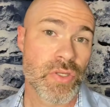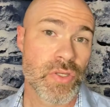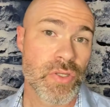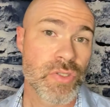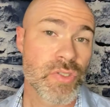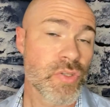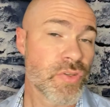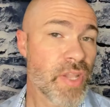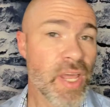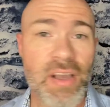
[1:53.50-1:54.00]

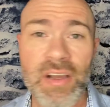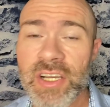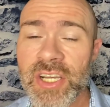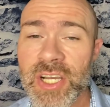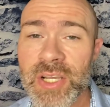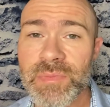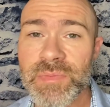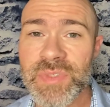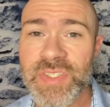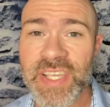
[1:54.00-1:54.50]
So now
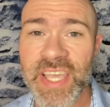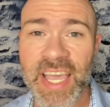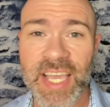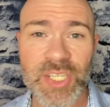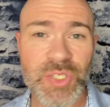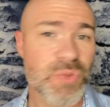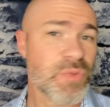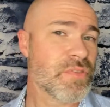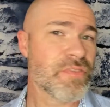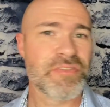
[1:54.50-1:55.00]
comes the
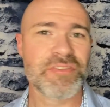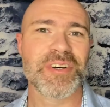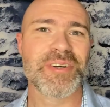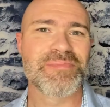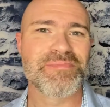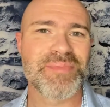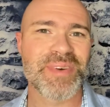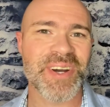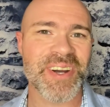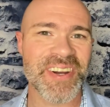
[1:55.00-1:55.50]
actual
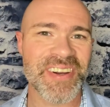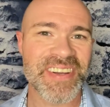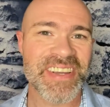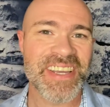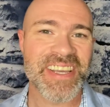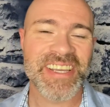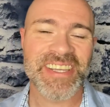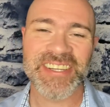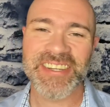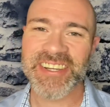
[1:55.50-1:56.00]
fun part.
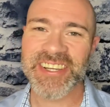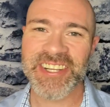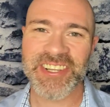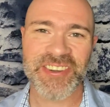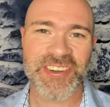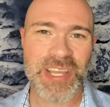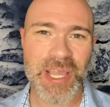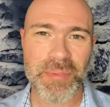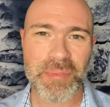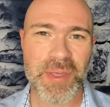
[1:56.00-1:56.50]
You're gonna
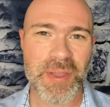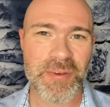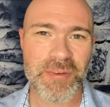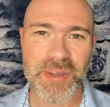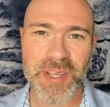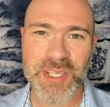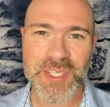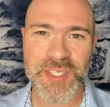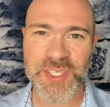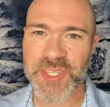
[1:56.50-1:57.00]
grab that
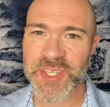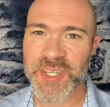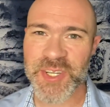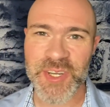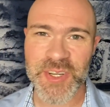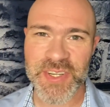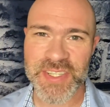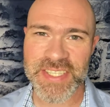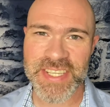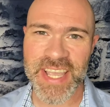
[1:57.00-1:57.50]
razor and go
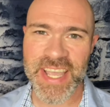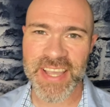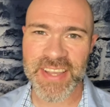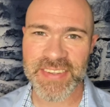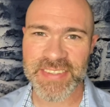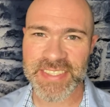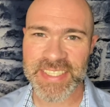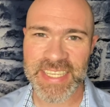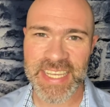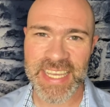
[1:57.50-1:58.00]
to
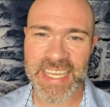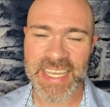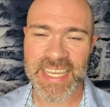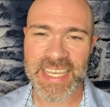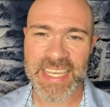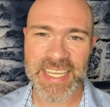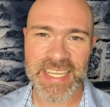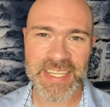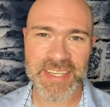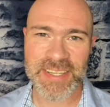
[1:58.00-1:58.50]
town
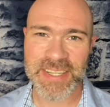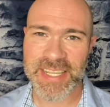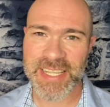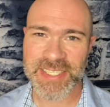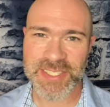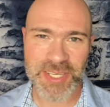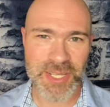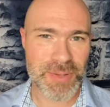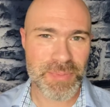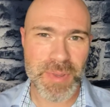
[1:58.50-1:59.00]
and it's
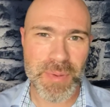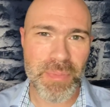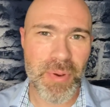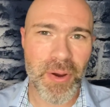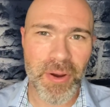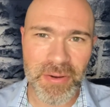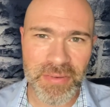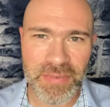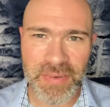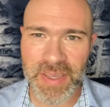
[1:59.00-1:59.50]
gonna be
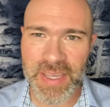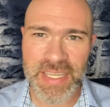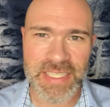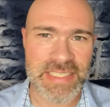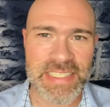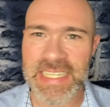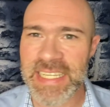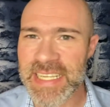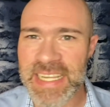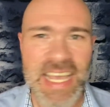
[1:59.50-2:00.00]
perfect
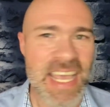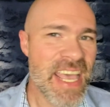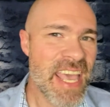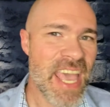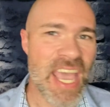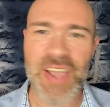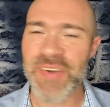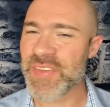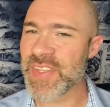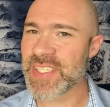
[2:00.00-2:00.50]
and
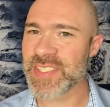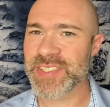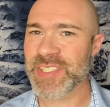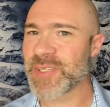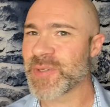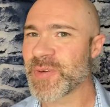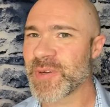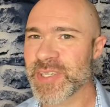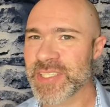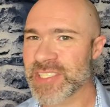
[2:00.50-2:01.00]
everything's gonna
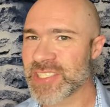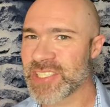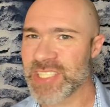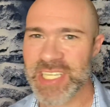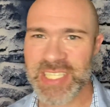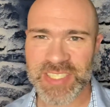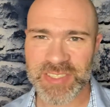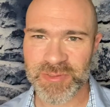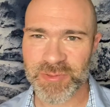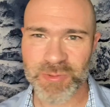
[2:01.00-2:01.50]
work
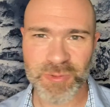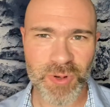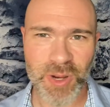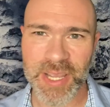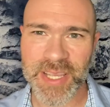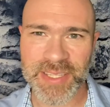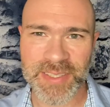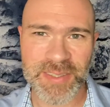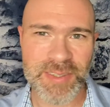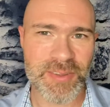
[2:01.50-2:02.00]
just
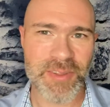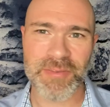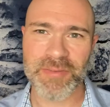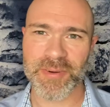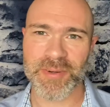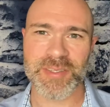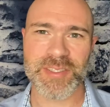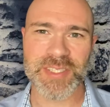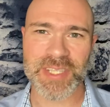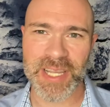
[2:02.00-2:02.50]
right the
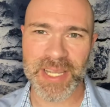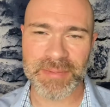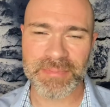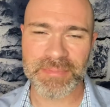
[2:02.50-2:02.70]
first time.